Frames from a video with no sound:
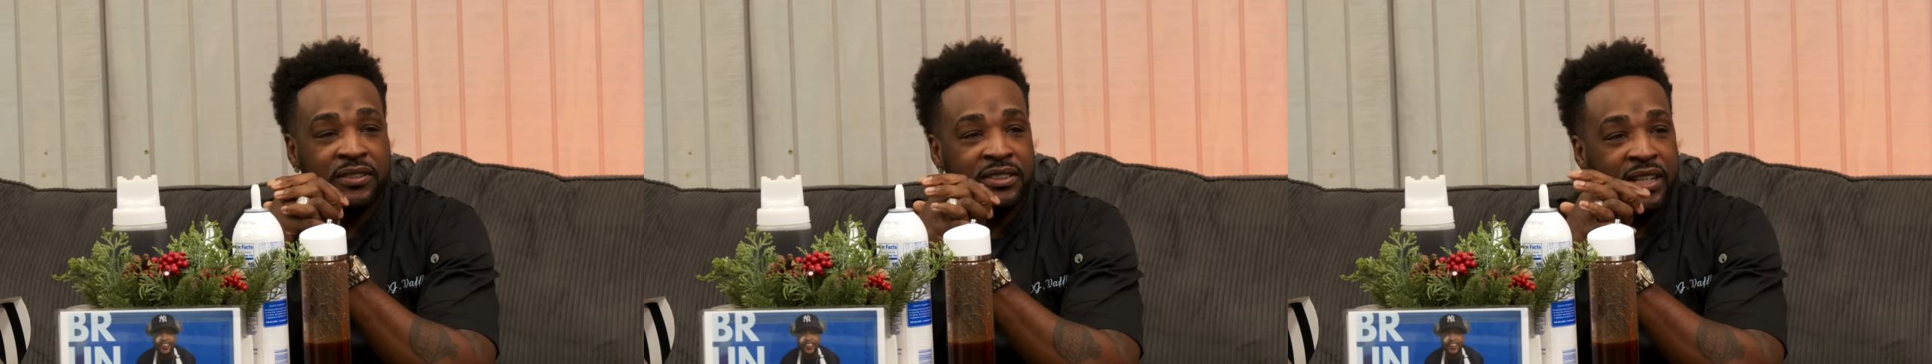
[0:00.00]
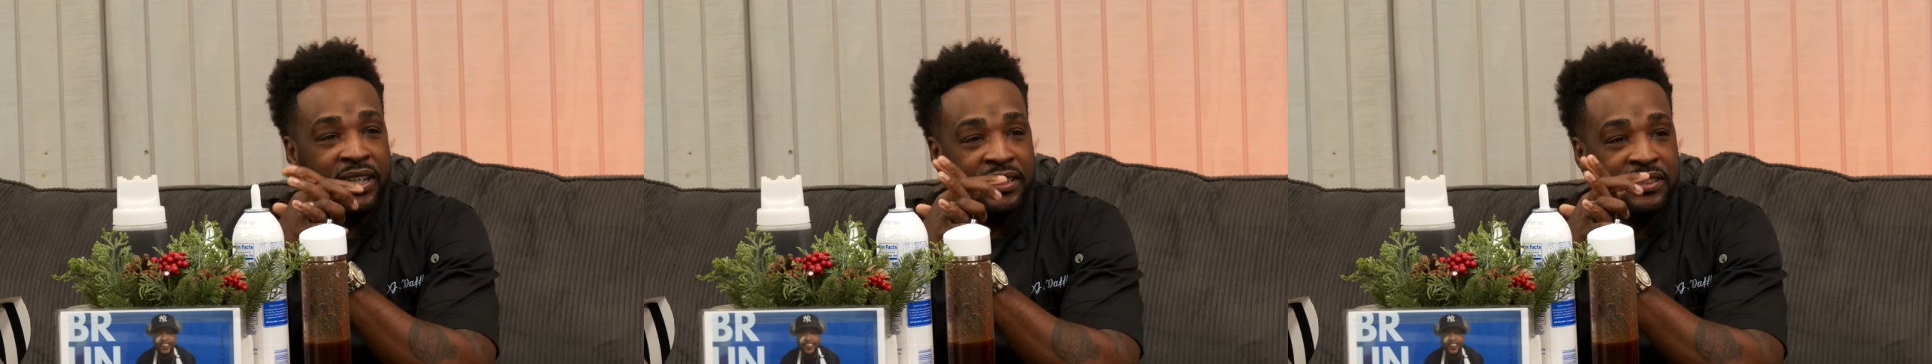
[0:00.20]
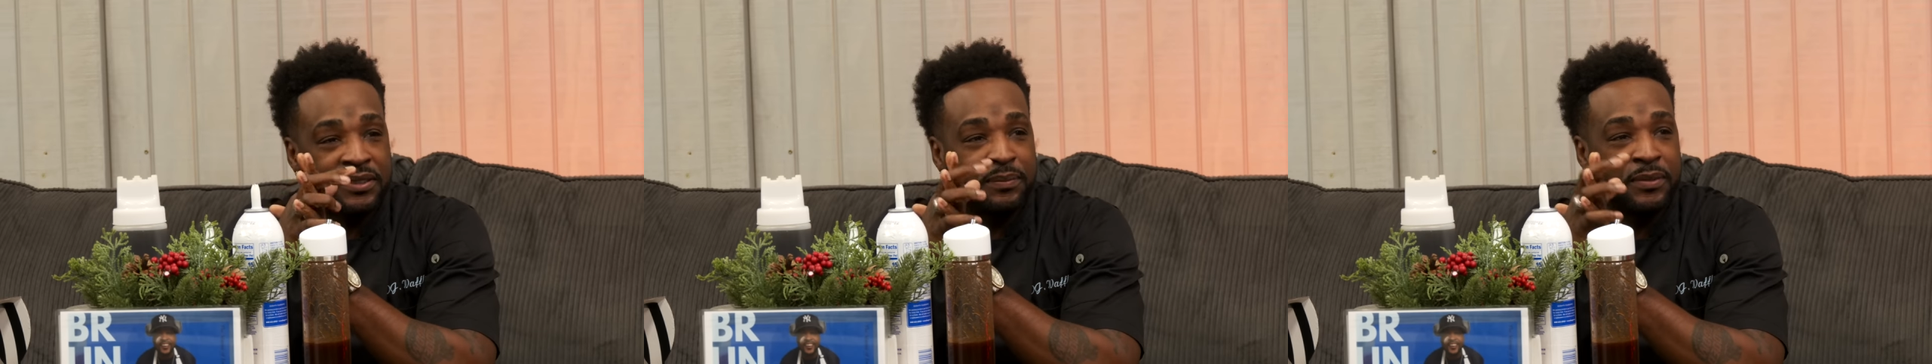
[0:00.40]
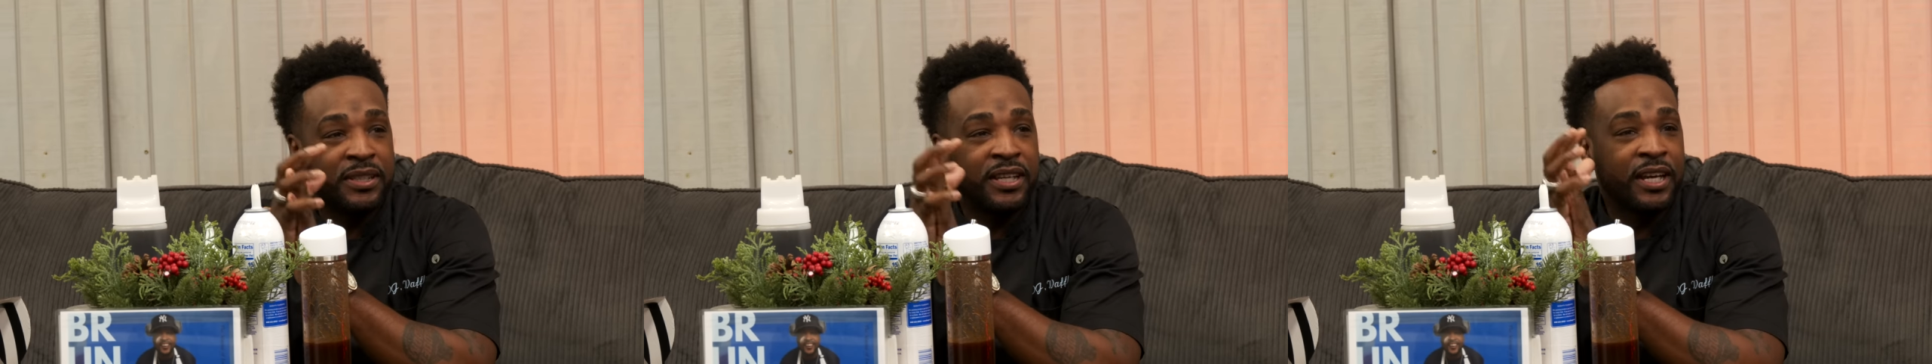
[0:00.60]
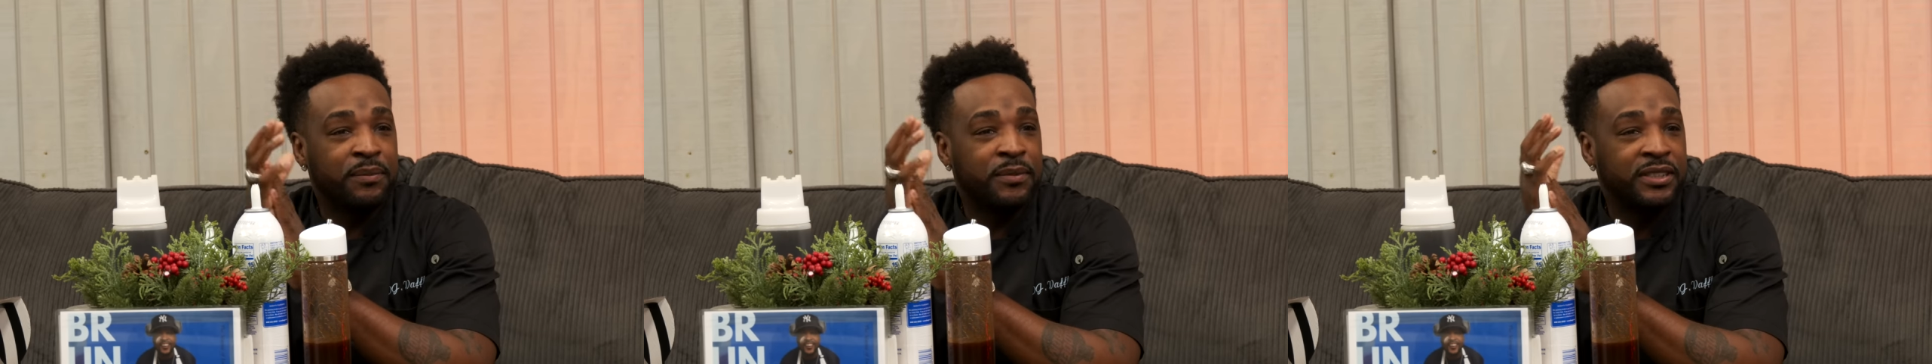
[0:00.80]
station,
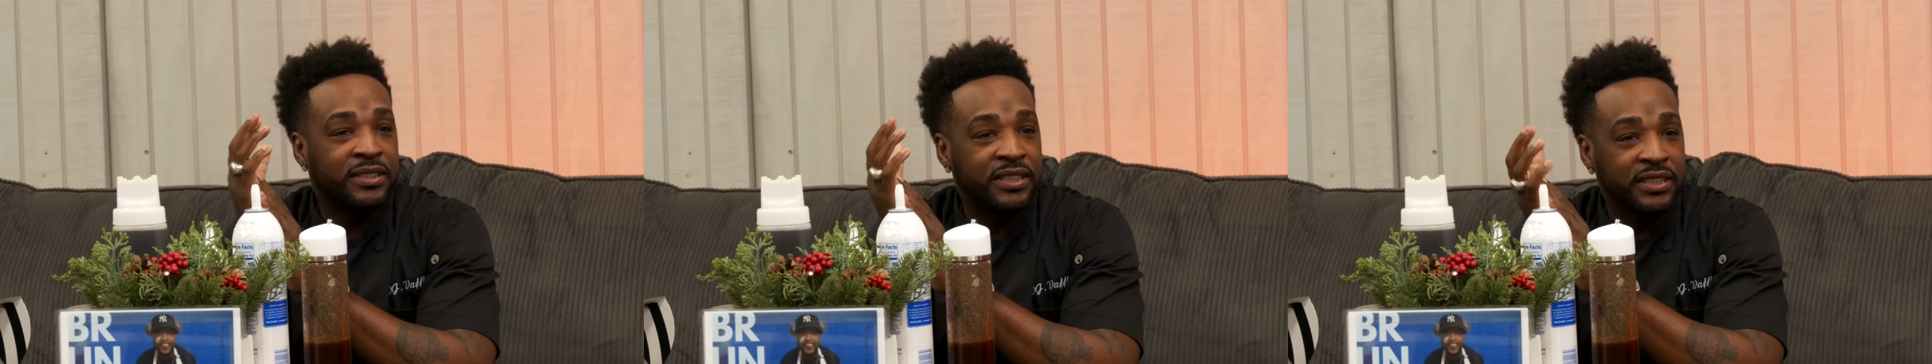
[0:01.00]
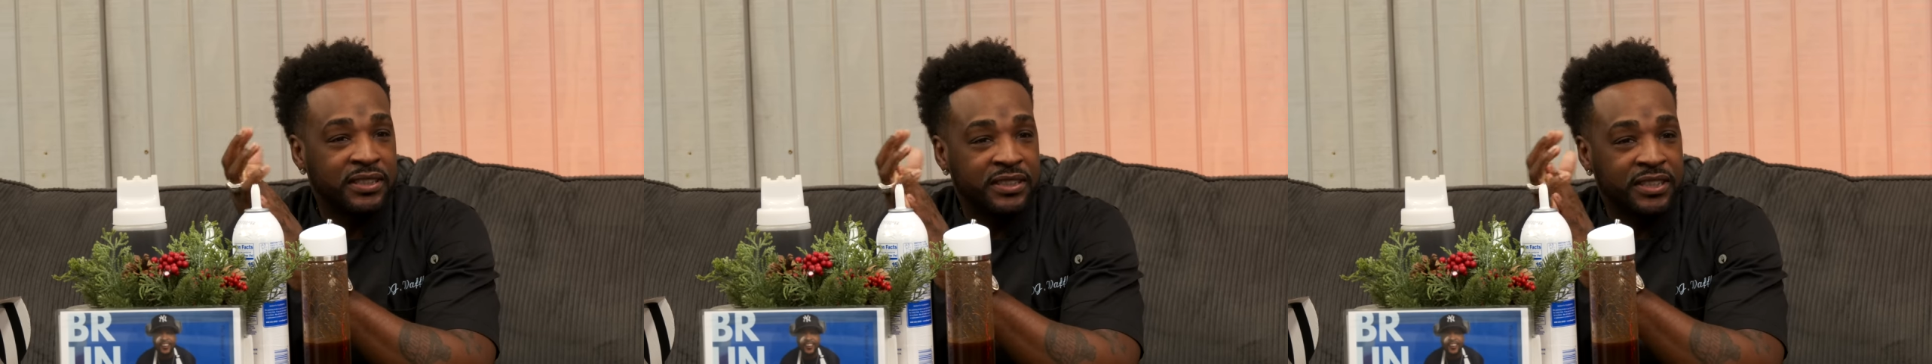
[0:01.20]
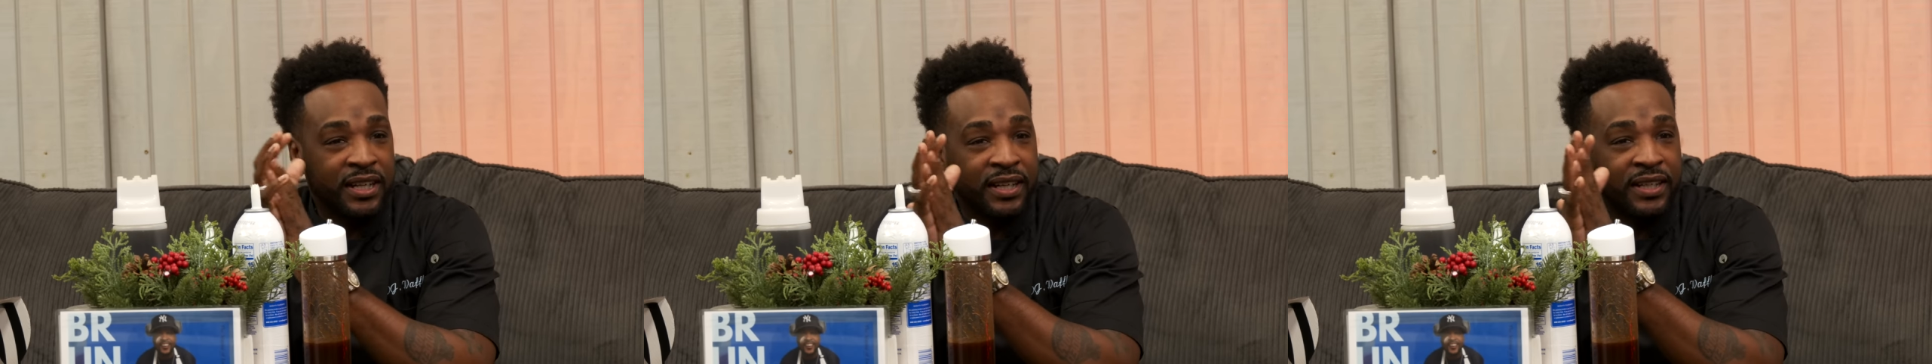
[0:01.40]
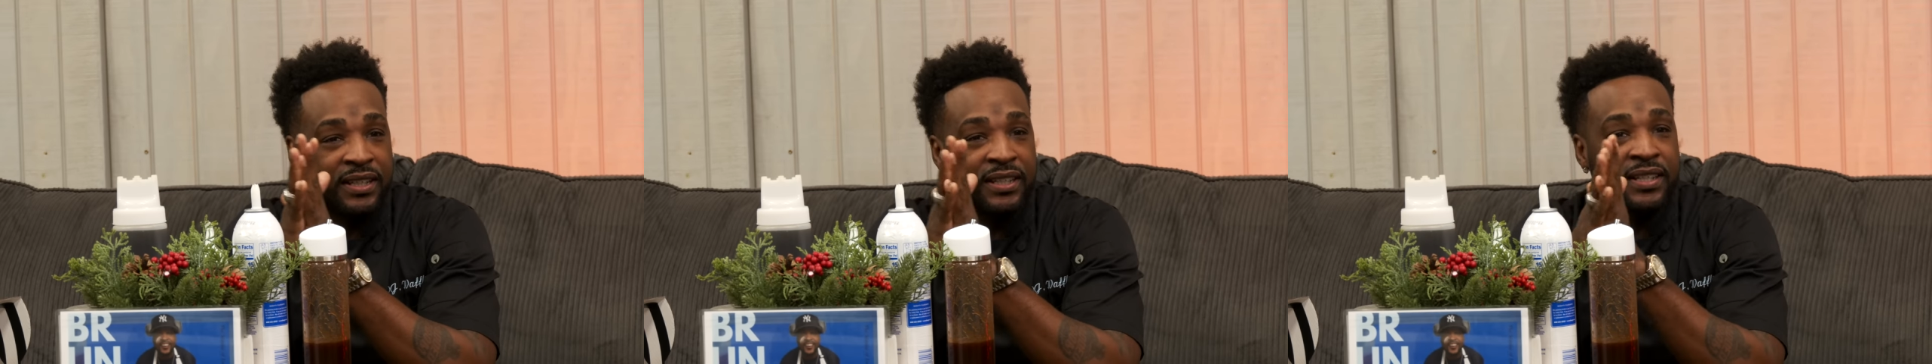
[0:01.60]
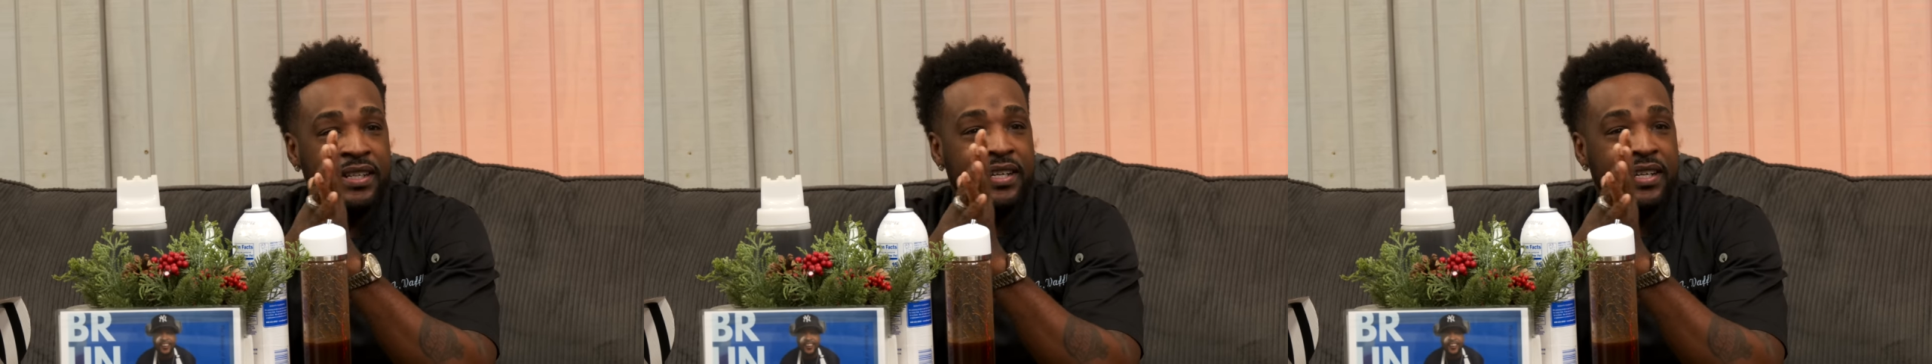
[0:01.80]
became a D J.